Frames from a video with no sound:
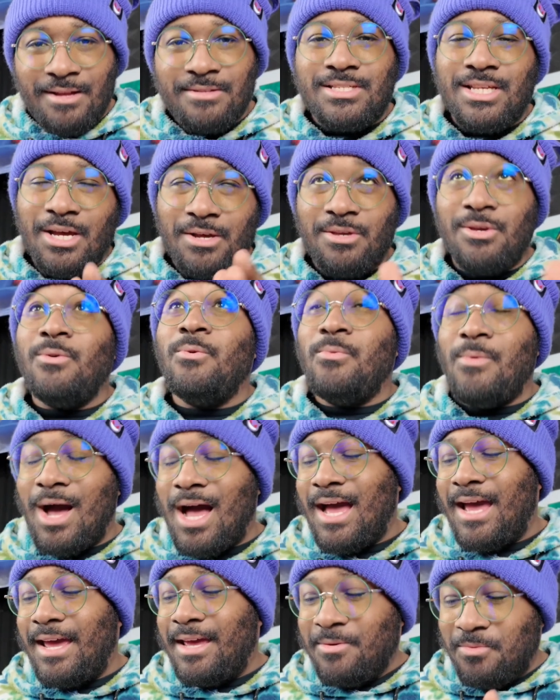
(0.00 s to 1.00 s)
I'll tell you
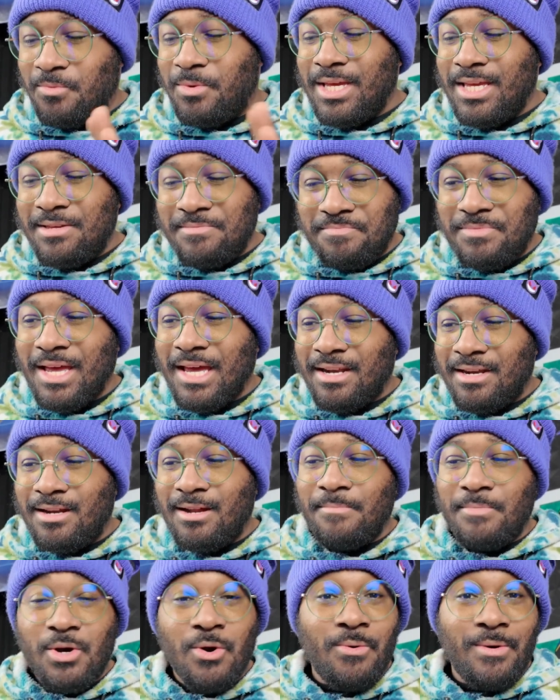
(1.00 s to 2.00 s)
why we
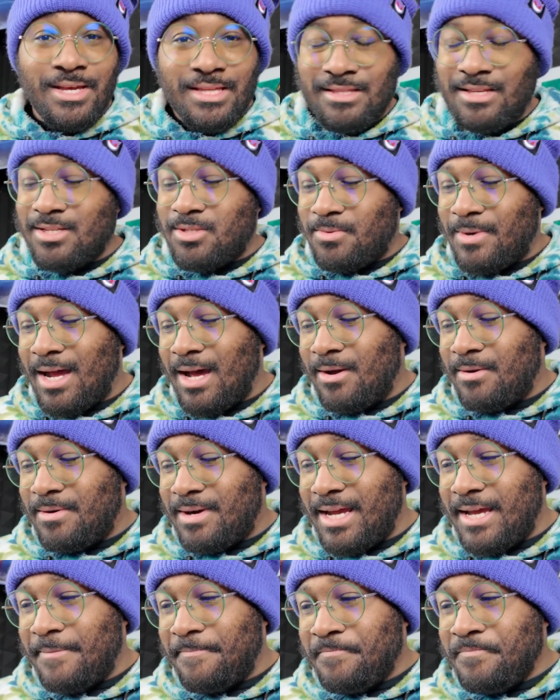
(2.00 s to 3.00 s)
ended up going this route,
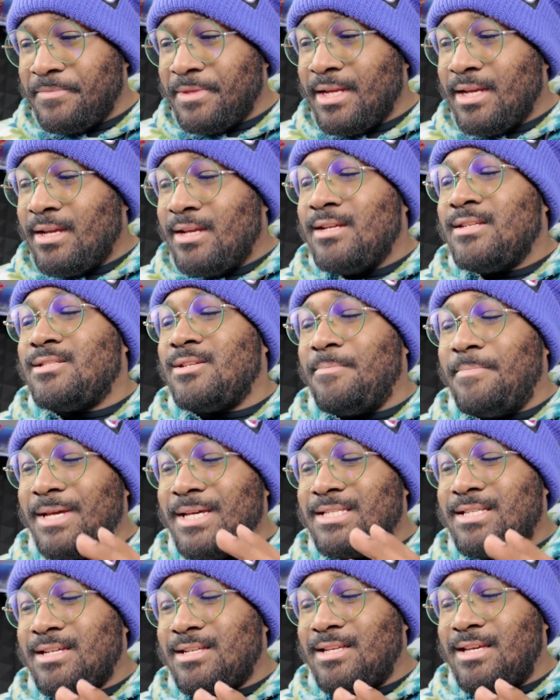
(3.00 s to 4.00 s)
right? So
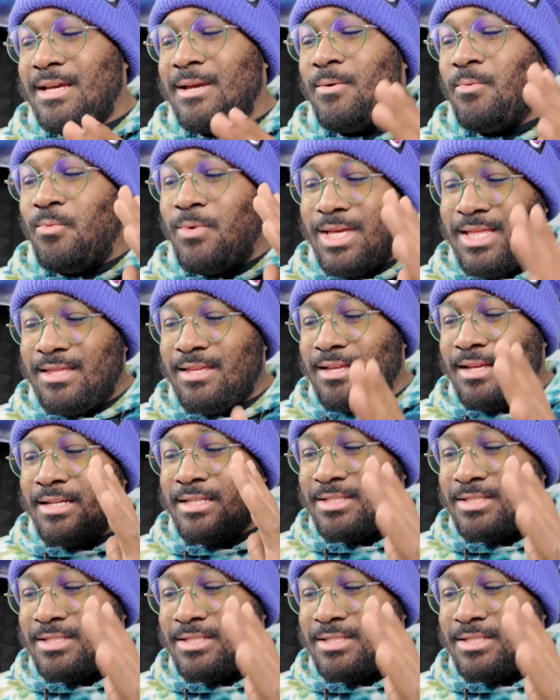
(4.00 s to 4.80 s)
basically, with